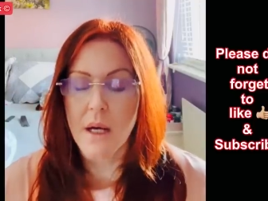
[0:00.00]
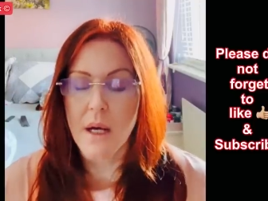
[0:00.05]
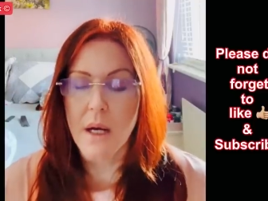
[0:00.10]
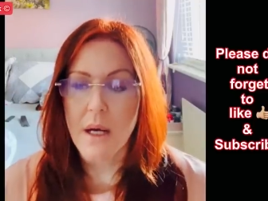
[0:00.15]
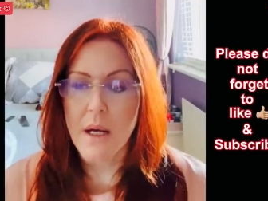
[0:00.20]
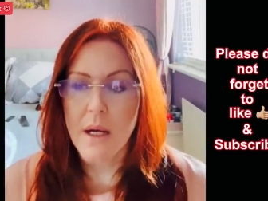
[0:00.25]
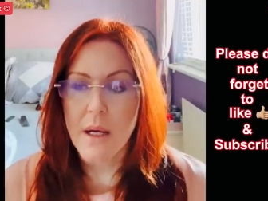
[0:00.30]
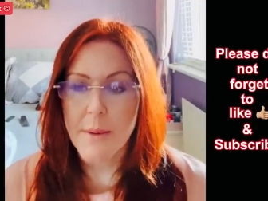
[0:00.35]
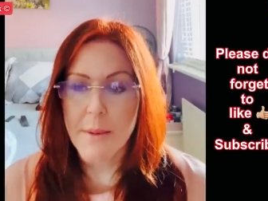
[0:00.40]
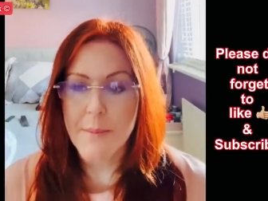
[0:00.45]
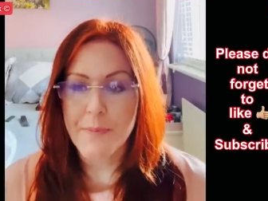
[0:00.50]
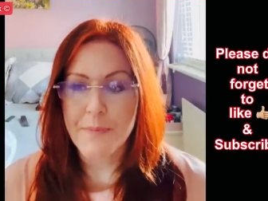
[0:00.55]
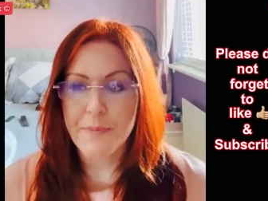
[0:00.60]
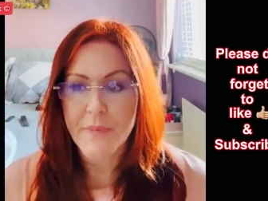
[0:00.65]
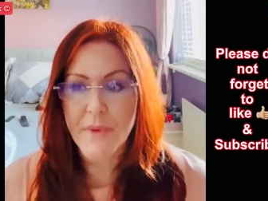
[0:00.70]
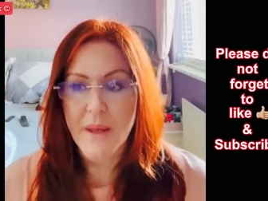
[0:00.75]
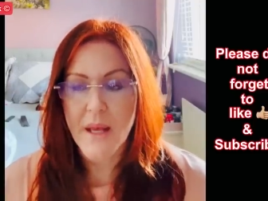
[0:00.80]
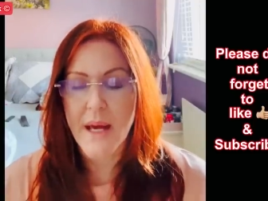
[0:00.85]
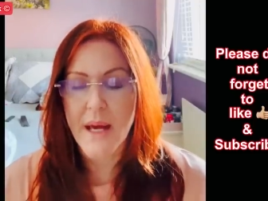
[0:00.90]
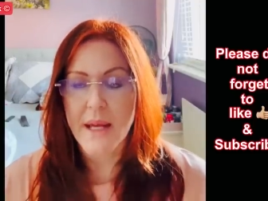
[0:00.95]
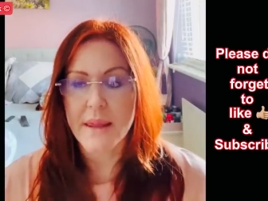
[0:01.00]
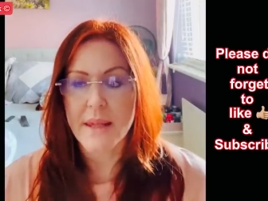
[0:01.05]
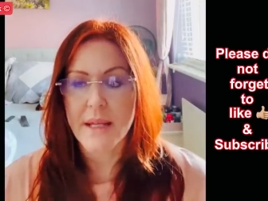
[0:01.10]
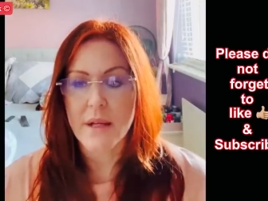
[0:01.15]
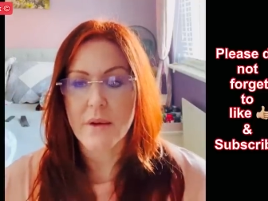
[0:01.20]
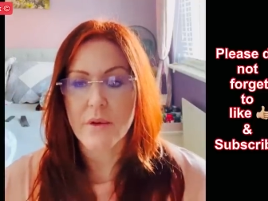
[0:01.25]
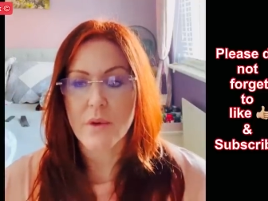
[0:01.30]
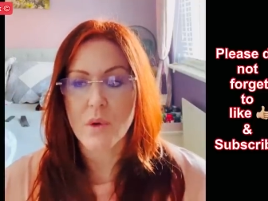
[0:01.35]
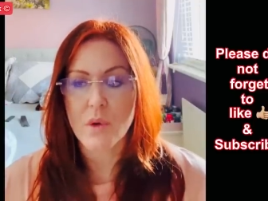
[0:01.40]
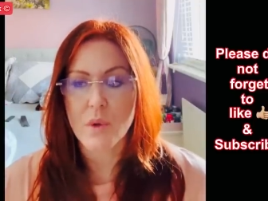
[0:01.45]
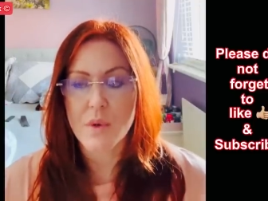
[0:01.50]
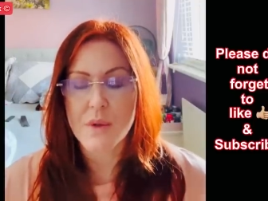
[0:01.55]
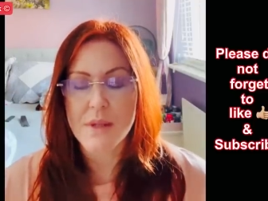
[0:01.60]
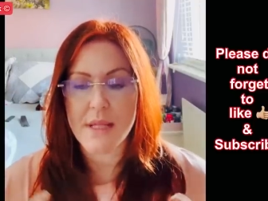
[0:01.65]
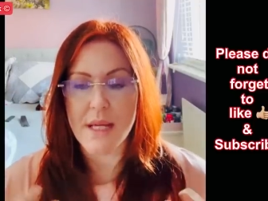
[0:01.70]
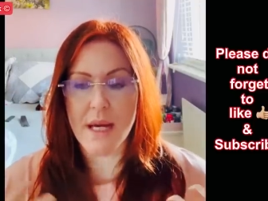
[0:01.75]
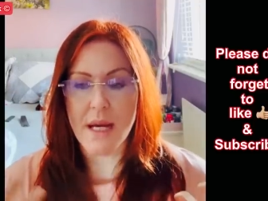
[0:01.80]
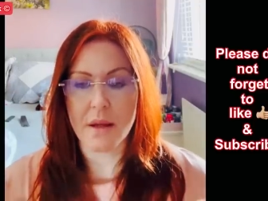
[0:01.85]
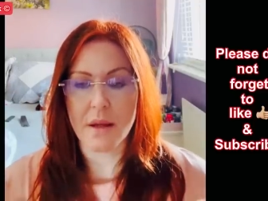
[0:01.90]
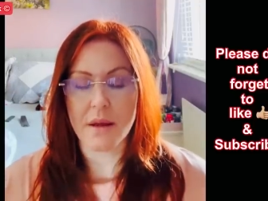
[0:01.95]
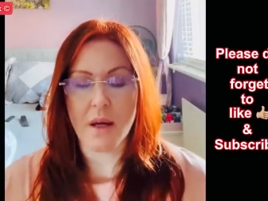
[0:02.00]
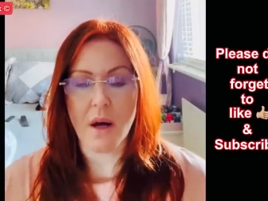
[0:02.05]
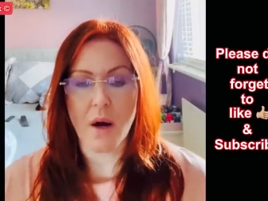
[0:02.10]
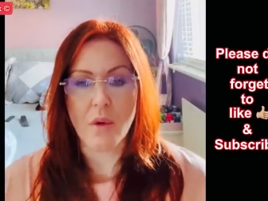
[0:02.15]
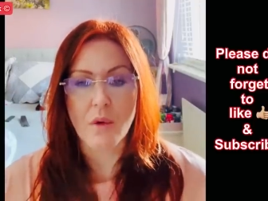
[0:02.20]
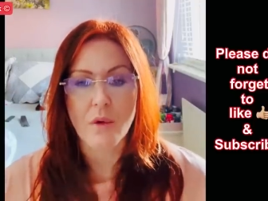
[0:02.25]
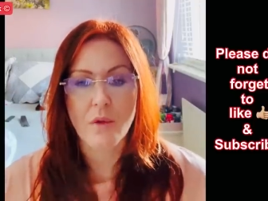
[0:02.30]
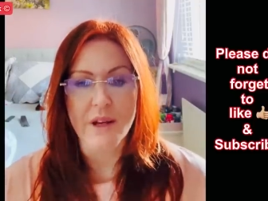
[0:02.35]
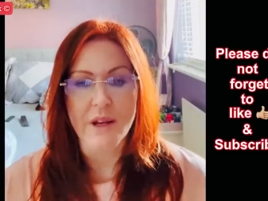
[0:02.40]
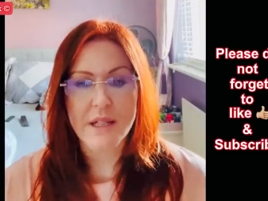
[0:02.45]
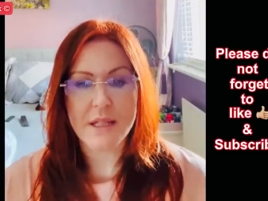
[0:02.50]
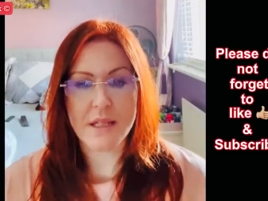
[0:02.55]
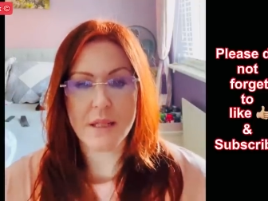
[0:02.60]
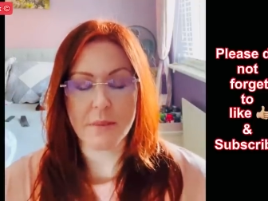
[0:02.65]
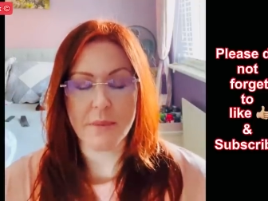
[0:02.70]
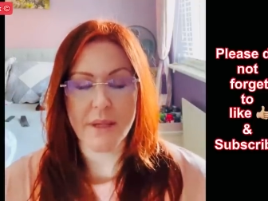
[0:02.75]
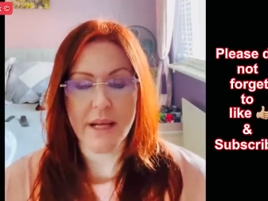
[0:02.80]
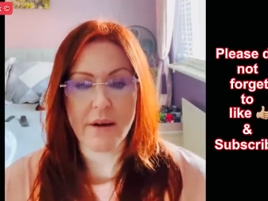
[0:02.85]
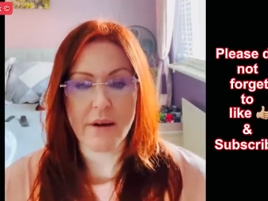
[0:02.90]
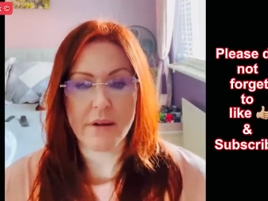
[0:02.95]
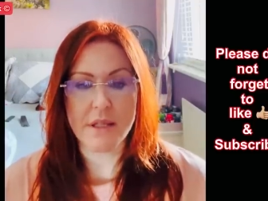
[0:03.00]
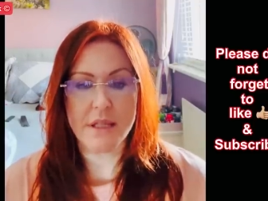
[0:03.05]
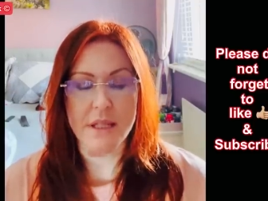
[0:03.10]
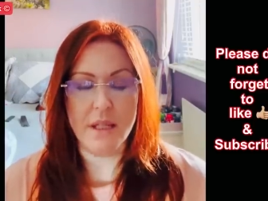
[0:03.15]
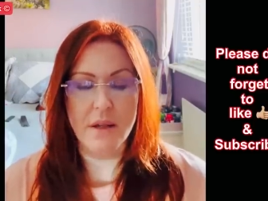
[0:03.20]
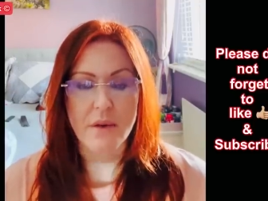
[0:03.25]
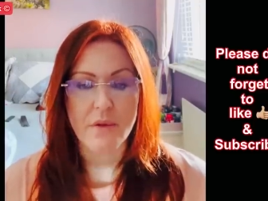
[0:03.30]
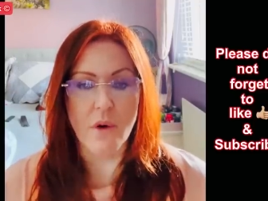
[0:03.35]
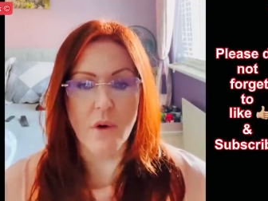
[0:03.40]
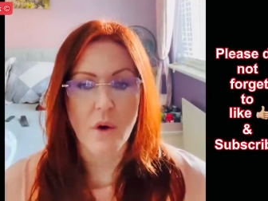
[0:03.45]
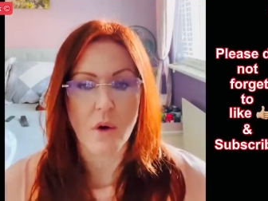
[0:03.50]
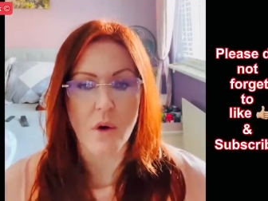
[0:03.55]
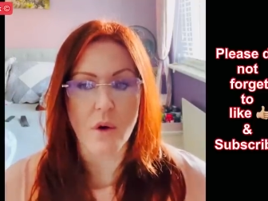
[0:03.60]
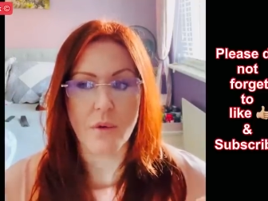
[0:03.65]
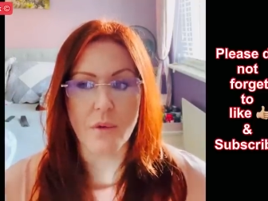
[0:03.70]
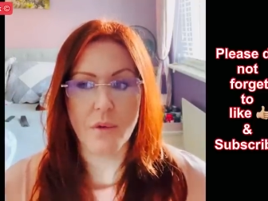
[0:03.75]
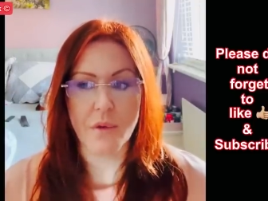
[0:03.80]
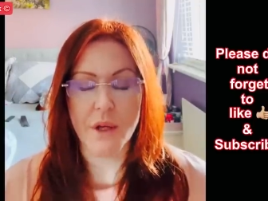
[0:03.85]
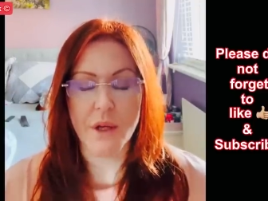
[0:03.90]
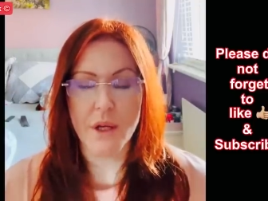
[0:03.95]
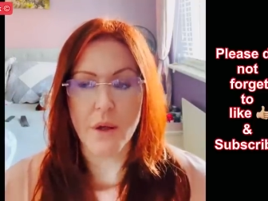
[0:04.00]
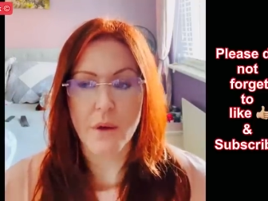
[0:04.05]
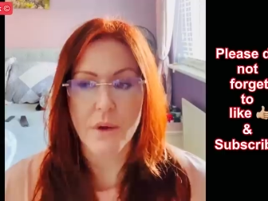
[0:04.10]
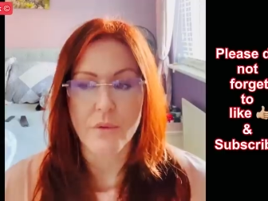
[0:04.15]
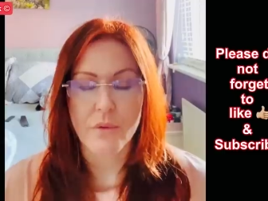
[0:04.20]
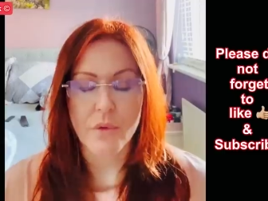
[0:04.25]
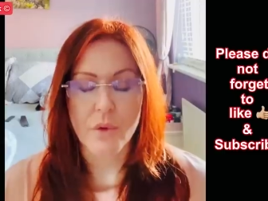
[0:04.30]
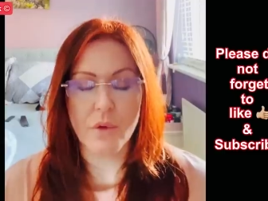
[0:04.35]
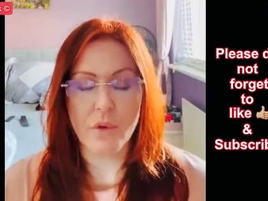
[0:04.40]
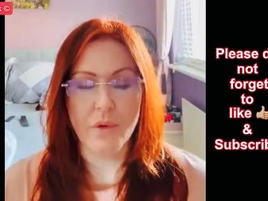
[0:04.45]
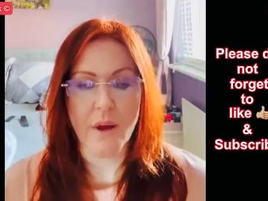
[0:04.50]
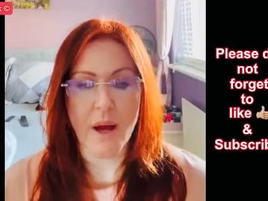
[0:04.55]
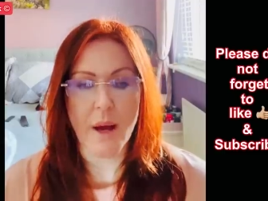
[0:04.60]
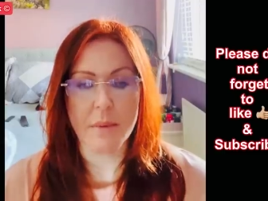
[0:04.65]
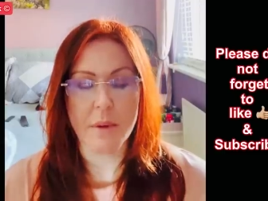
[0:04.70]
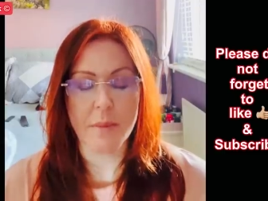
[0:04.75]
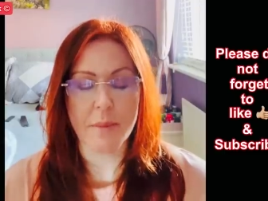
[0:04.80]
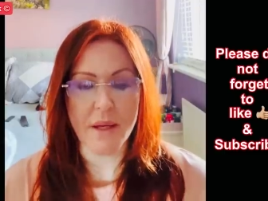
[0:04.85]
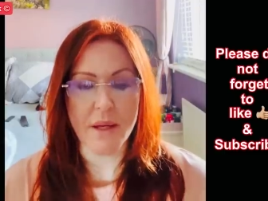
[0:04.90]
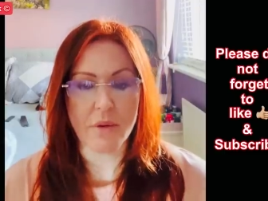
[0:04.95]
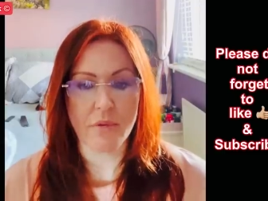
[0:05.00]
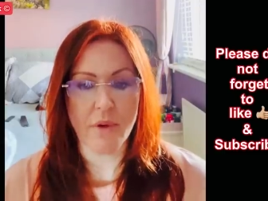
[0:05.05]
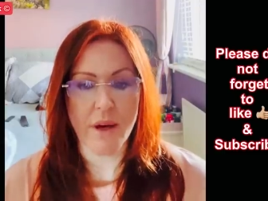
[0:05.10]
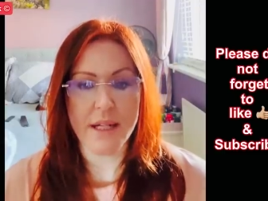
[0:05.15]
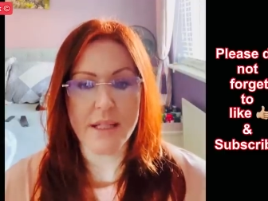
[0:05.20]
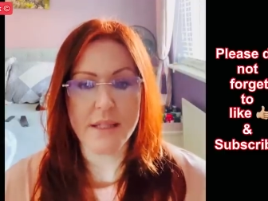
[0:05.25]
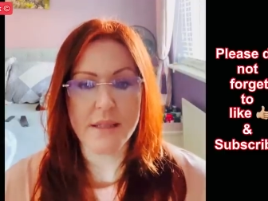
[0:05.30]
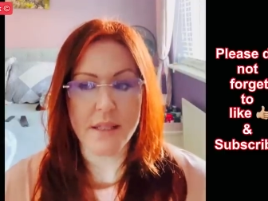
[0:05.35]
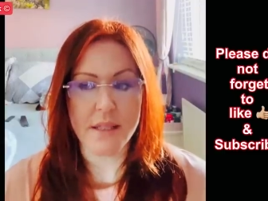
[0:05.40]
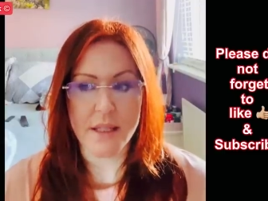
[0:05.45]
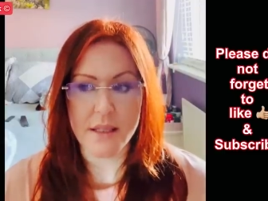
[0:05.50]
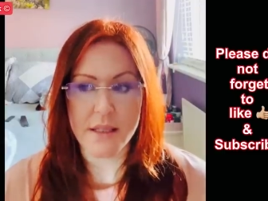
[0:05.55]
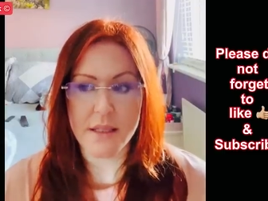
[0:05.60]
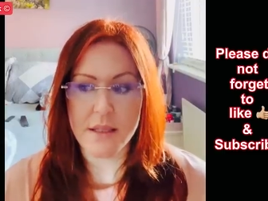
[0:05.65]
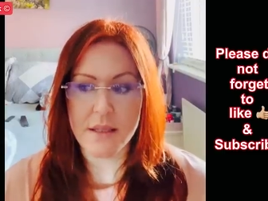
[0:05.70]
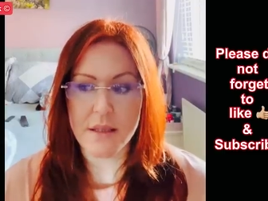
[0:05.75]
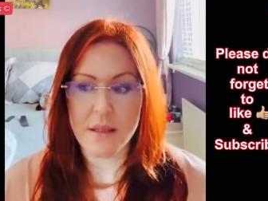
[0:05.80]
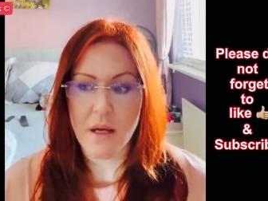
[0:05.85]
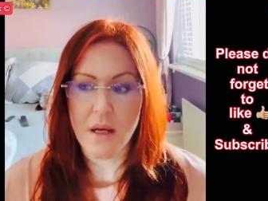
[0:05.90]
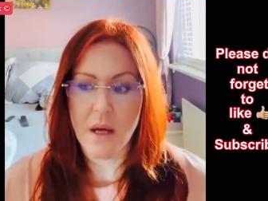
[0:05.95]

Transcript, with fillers: Um, and then, of course, then the whole victim narrative of, you know, the royal family being racist,